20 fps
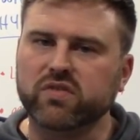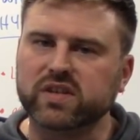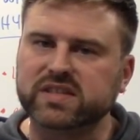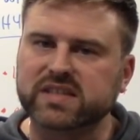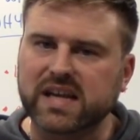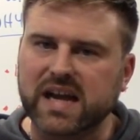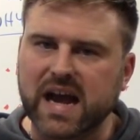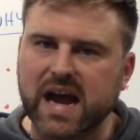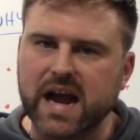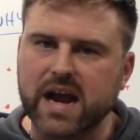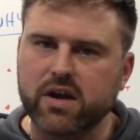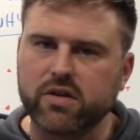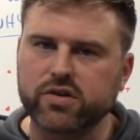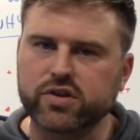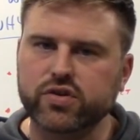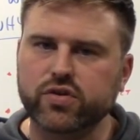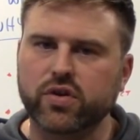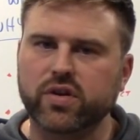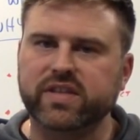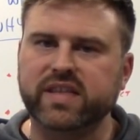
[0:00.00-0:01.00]
retire
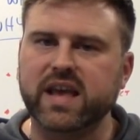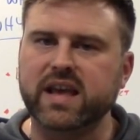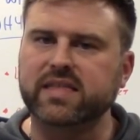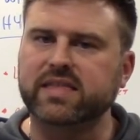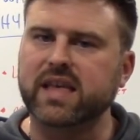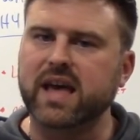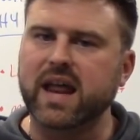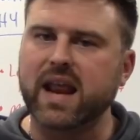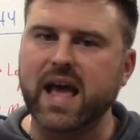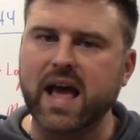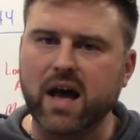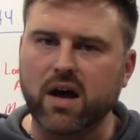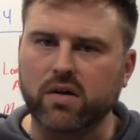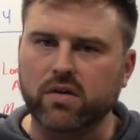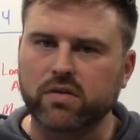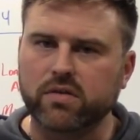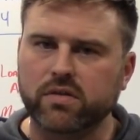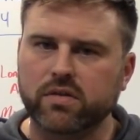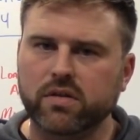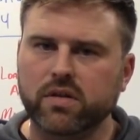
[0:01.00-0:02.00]
and you go to take that
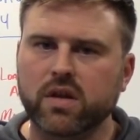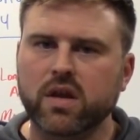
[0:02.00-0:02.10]
out,